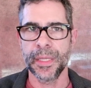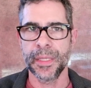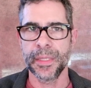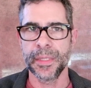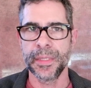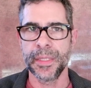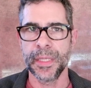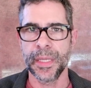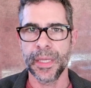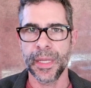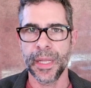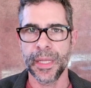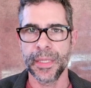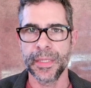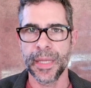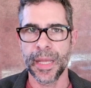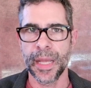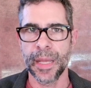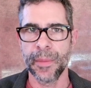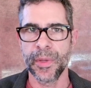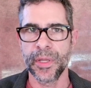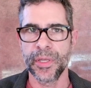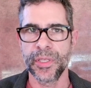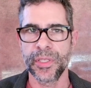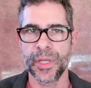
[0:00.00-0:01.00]
DNA
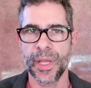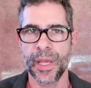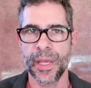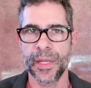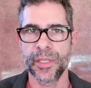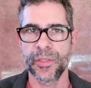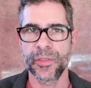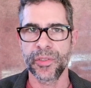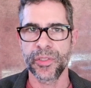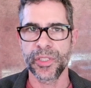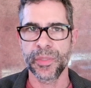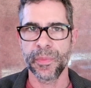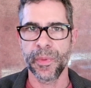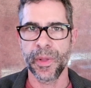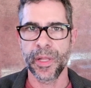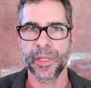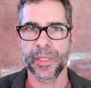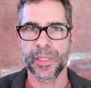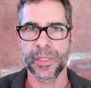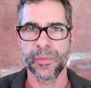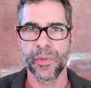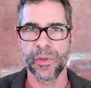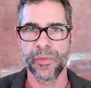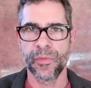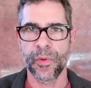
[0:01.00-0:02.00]
damage, and is
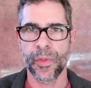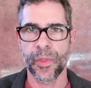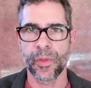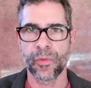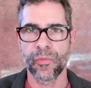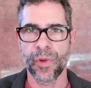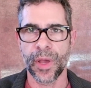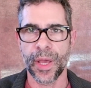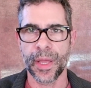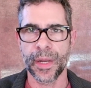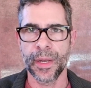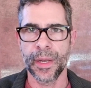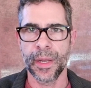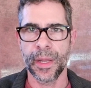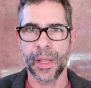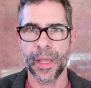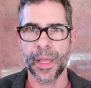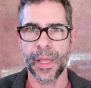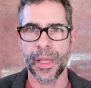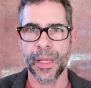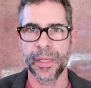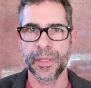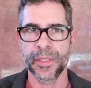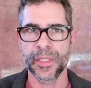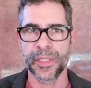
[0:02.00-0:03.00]
responsible for the rotten
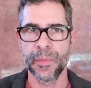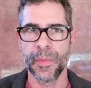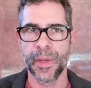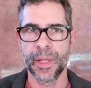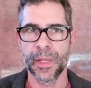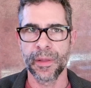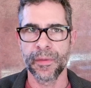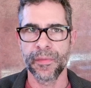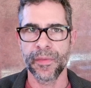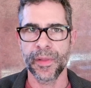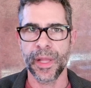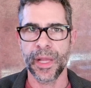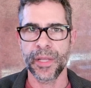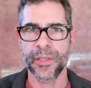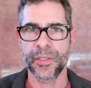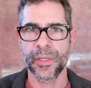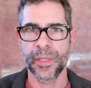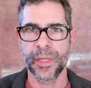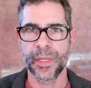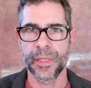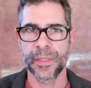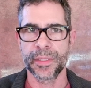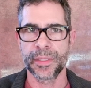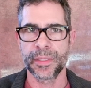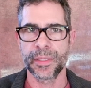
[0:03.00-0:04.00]
egg smell of
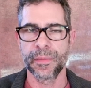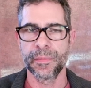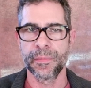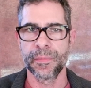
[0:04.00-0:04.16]
flatulence.